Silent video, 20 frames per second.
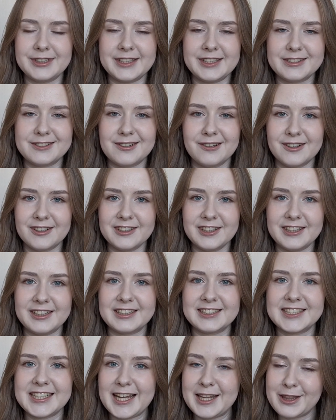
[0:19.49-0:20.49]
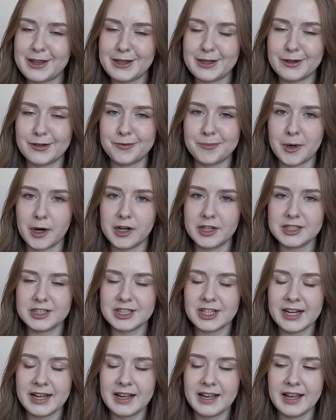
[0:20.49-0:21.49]
It is currently the 10th of
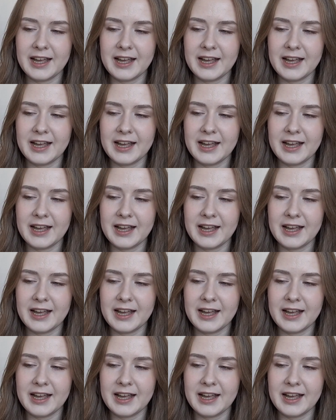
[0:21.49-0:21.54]
March.